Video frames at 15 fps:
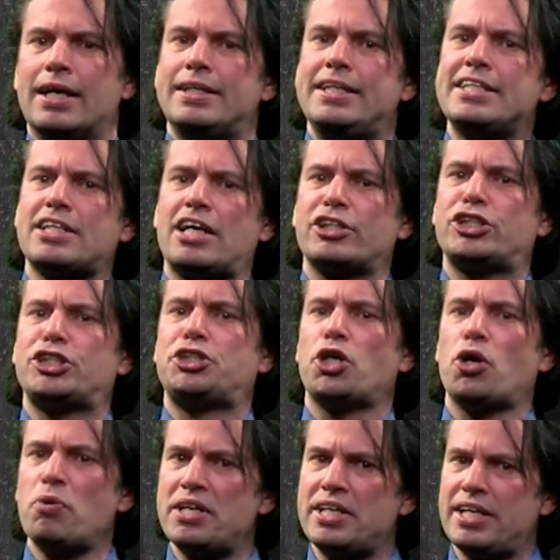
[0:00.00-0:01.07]
These are
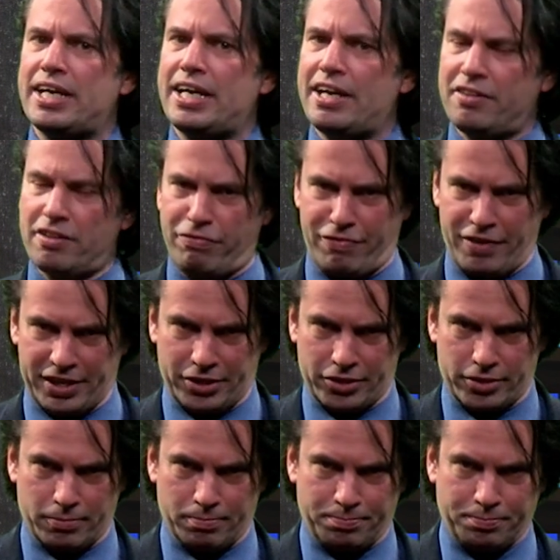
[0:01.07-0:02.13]
shown in the
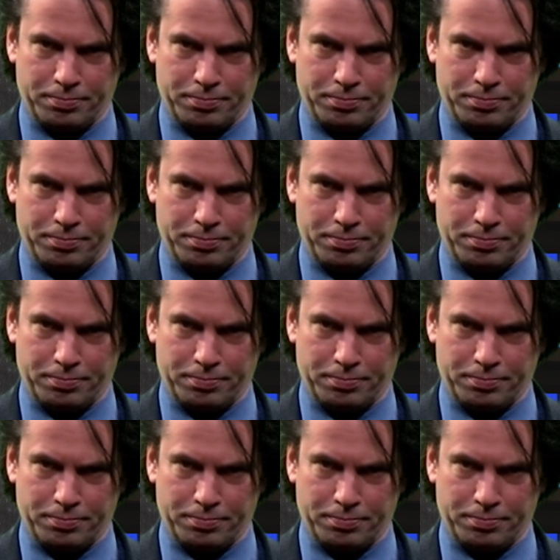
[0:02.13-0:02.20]
figure.